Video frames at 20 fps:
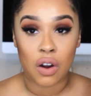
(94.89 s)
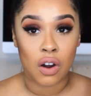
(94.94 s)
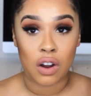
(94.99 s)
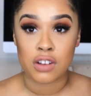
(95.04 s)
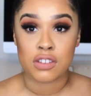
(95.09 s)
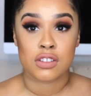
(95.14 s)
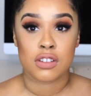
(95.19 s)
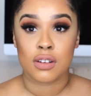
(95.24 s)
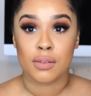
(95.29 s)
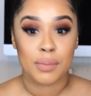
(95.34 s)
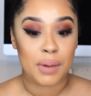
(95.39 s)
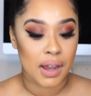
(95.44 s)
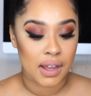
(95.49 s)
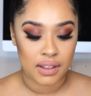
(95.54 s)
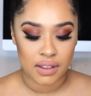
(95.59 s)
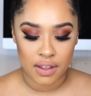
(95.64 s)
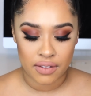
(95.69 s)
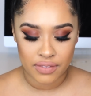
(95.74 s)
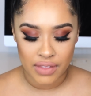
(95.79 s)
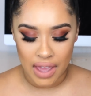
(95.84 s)
awesome I
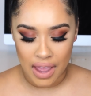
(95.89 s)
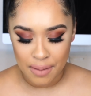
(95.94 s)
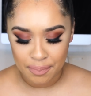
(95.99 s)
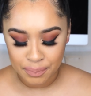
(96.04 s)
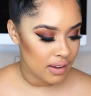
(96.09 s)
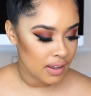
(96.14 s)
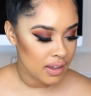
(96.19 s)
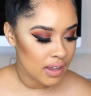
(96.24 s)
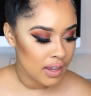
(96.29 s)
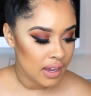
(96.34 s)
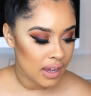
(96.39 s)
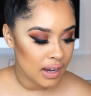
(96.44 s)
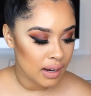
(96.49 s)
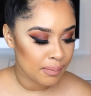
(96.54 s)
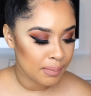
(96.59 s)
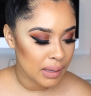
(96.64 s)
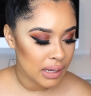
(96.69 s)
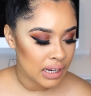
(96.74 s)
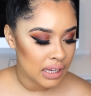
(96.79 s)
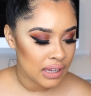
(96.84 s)
love that and
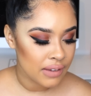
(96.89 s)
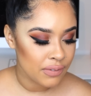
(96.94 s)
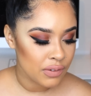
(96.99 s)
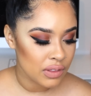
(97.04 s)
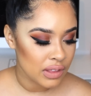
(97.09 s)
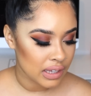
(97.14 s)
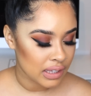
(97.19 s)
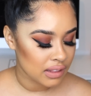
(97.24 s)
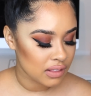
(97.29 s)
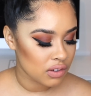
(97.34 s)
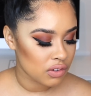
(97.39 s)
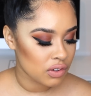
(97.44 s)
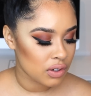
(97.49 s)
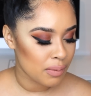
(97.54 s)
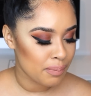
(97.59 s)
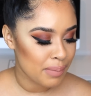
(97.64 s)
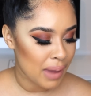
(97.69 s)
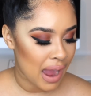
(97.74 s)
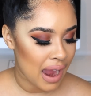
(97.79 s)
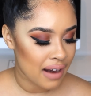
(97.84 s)
I'm gonna give you like a little
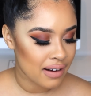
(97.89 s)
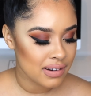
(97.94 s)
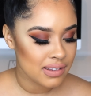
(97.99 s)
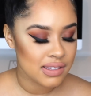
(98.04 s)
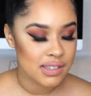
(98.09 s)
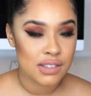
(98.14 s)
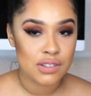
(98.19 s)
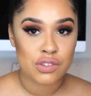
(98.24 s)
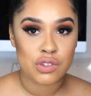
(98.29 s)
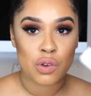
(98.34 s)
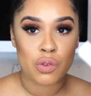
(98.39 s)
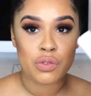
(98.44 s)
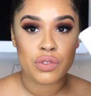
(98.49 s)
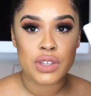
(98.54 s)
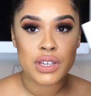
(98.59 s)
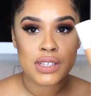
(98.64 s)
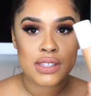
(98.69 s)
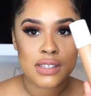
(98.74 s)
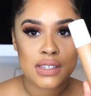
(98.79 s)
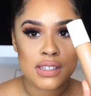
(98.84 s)
comparison so
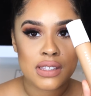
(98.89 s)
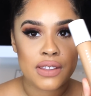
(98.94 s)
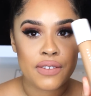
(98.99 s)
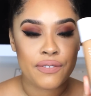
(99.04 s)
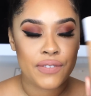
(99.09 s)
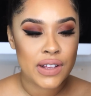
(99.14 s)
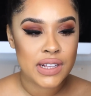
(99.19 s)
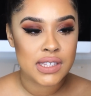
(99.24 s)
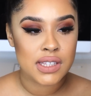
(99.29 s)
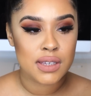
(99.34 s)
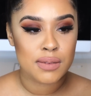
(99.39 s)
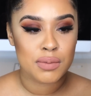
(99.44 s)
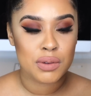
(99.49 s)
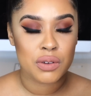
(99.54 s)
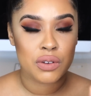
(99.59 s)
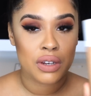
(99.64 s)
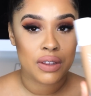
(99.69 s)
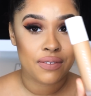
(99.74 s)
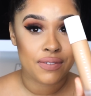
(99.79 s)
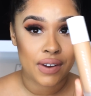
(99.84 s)
this is the Fenty
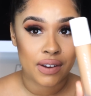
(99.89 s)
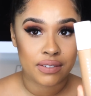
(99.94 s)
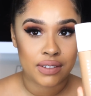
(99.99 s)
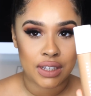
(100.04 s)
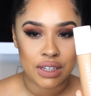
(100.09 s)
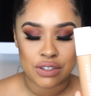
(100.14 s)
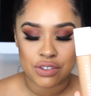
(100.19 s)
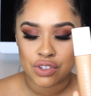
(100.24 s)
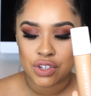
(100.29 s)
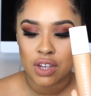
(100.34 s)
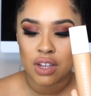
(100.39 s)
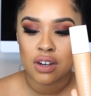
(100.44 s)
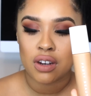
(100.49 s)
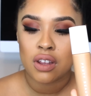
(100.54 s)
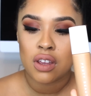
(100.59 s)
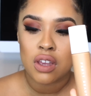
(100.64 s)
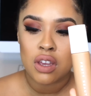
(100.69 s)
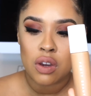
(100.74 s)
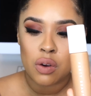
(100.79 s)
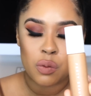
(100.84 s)
Beauty foundation
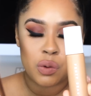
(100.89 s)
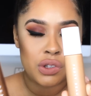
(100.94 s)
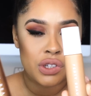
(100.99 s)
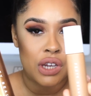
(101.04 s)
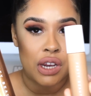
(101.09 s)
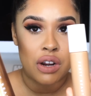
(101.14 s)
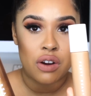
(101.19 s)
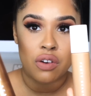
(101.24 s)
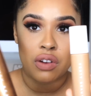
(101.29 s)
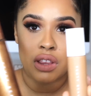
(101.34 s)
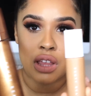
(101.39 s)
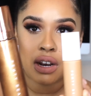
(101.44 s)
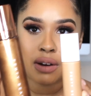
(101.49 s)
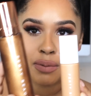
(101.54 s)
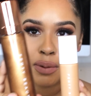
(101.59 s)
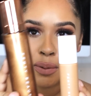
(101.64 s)
which I know a lot of